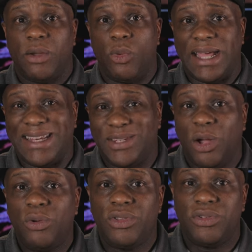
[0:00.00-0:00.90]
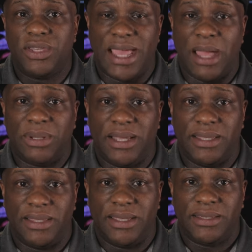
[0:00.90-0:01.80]
When I don't use an app
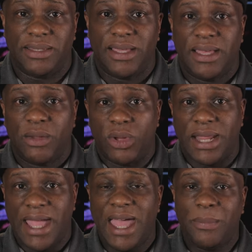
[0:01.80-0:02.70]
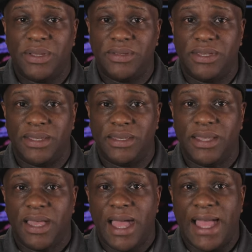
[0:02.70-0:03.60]
like this, what happens
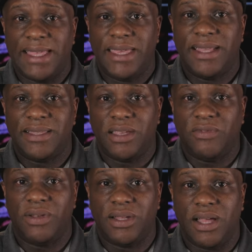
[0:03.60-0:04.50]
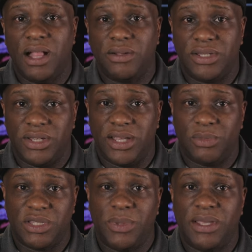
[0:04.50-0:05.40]
is I get different color
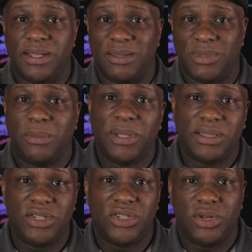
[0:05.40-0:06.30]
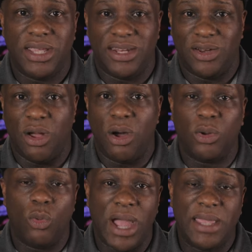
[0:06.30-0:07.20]
adjustments because I'm typically shooting in an
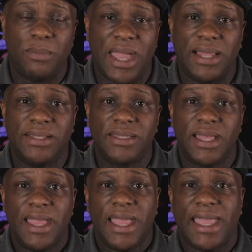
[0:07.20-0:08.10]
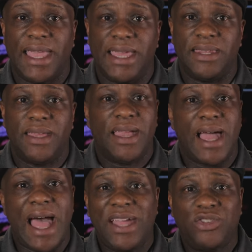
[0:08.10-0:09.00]
auto white balance, and
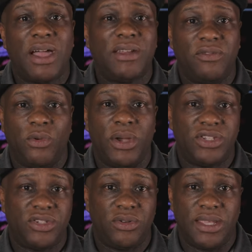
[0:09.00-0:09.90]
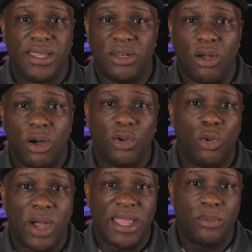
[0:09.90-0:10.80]
I try to avoid shooting in auto
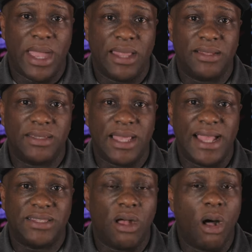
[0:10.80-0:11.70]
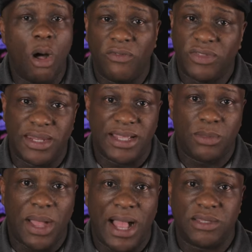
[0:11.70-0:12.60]
white balance as often
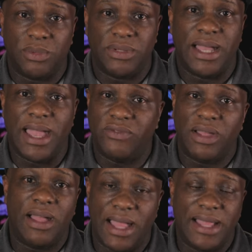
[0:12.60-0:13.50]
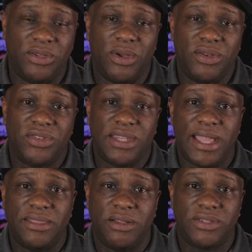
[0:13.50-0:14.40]
as possible. Now, I do
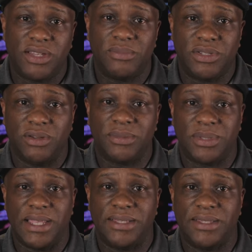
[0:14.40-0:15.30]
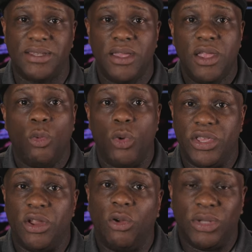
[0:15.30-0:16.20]
understand there are some circumstances where
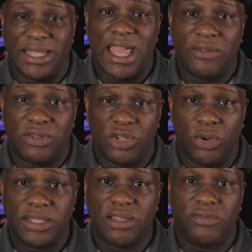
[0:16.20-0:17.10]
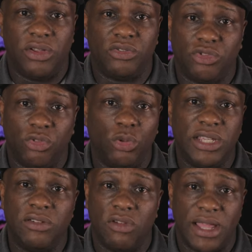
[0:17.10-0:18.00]
you don't really have a choice if you're
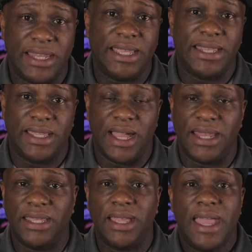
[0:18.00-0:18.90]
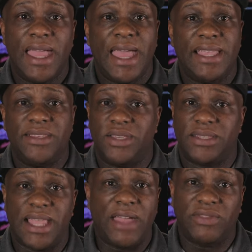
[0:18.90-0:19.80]
truly running and gunning and you
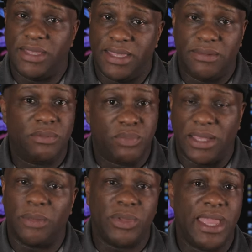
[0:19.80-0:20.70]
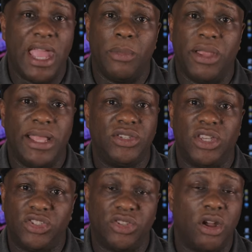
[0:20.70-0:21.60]
just have to pick up the camera and
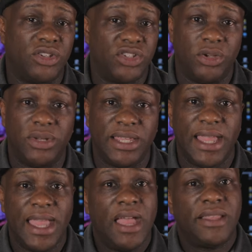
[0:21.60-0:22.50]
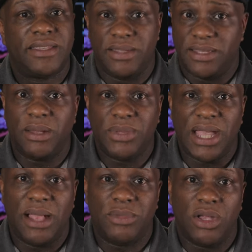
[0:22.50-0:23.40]
just start shooting.
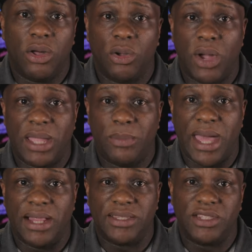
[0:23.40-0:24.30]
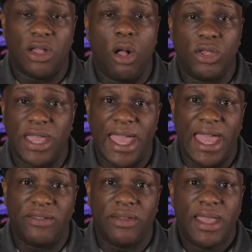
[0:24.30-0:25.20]
Sometimes auto white balance is all you
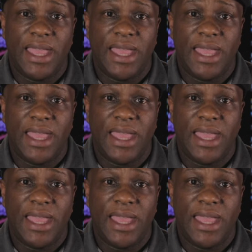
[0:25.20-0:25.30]
have.